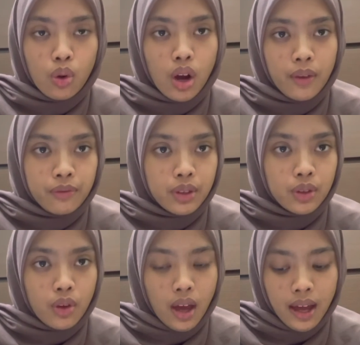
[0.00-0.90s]
after
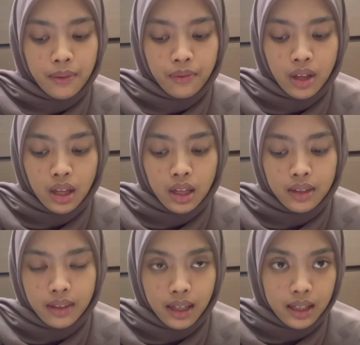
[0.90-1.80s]
you have
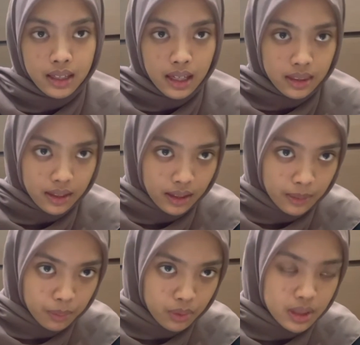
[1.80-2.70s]
taken the
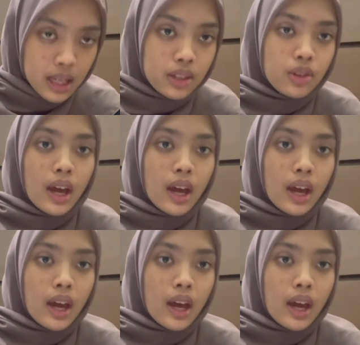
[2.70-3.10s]
Entacapone. Then